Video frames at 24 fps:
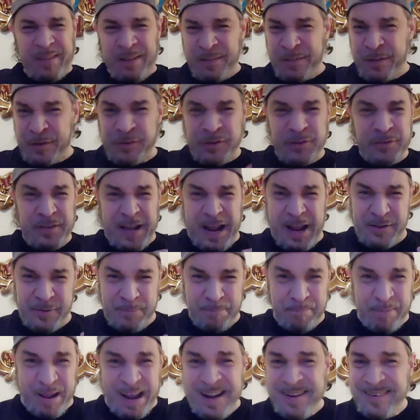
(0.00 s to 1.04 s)
this is as
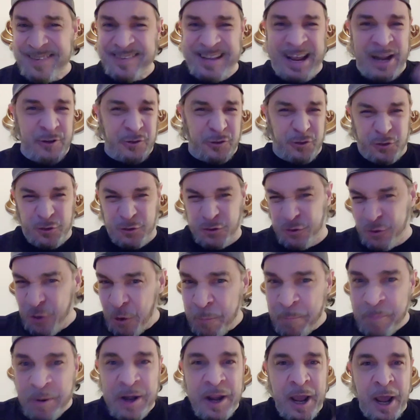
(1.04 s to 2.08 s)
base and
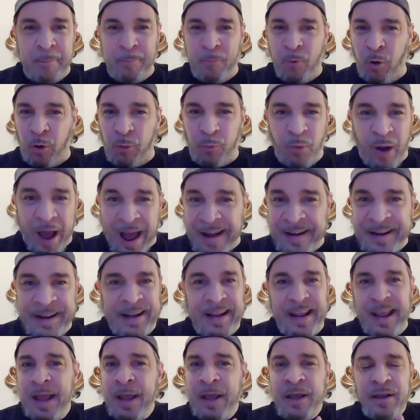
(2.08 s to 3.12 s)
stupid and
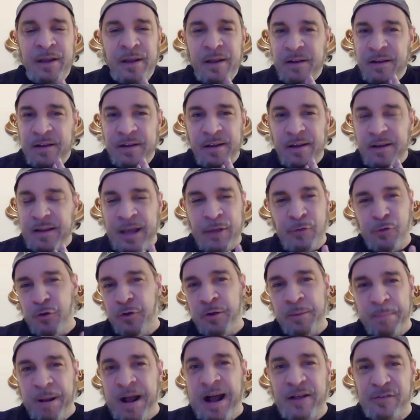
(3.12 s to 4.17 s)
moronic as you
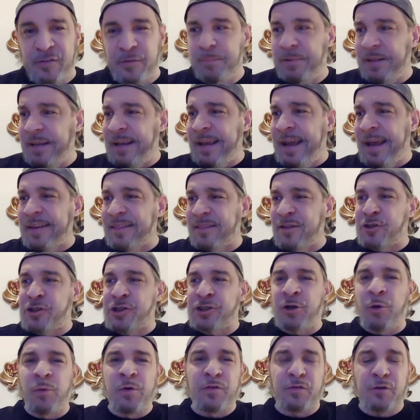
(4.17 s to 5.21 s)
could possibly get. The
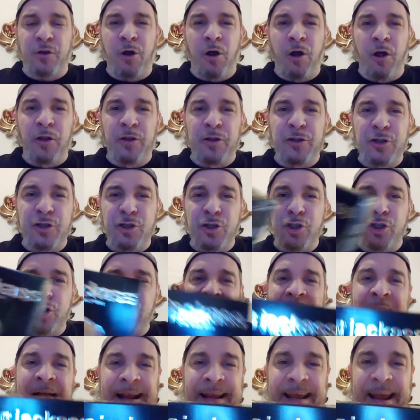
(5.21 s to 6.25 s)
show is called
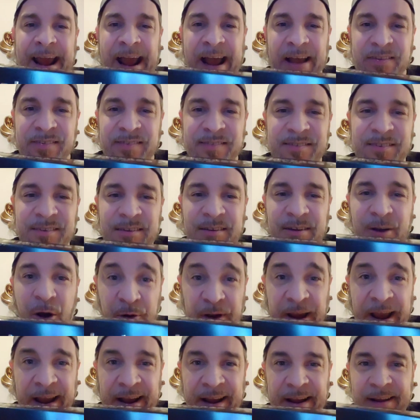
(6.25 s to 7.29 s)
Jackass,
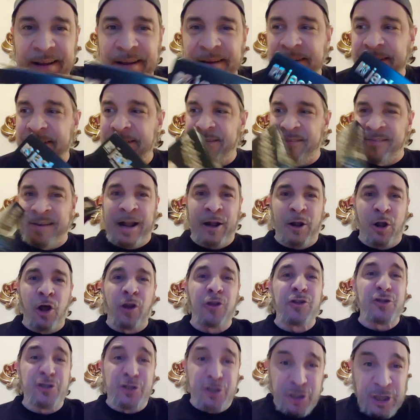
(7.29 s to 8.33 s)
okay? It's not
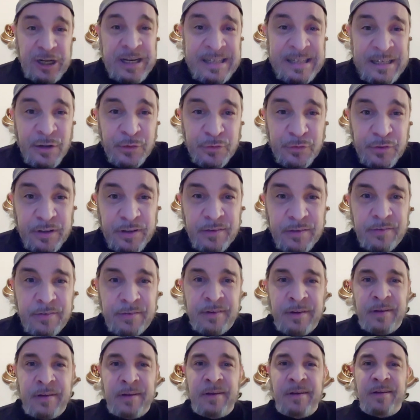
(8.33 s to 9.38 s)
called
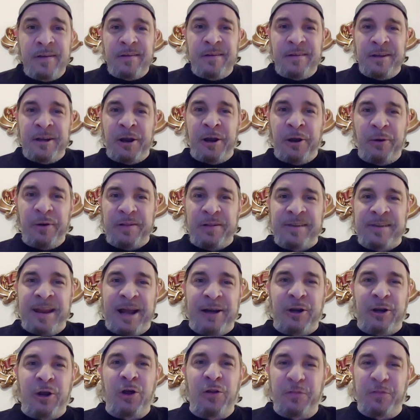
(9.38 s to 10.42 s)
Geniuses. It's
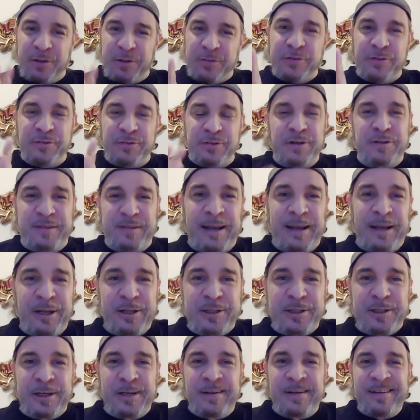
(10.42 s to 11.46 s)
not called This Is
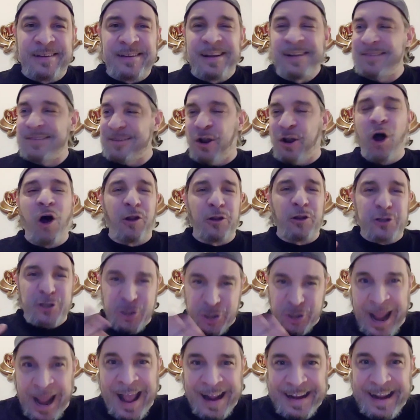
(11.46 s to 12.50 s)
Intelligent. It's called
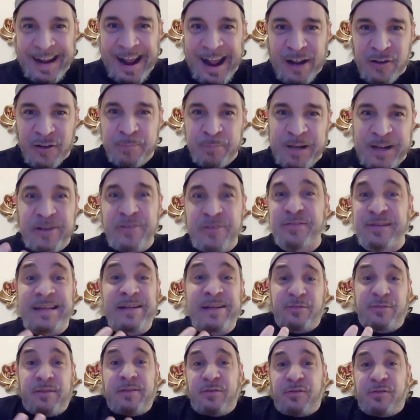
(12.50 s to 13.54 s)
Jackass because
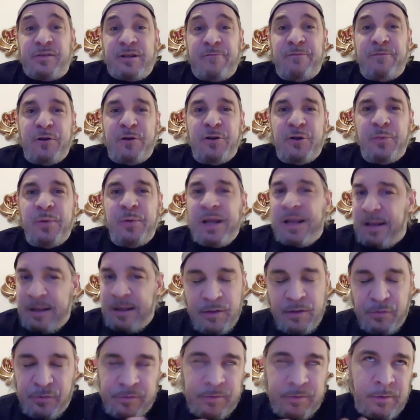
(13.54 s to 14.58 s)
the stuff they're doing
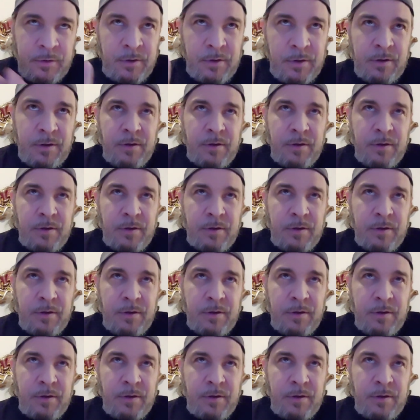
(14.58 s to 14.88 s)
is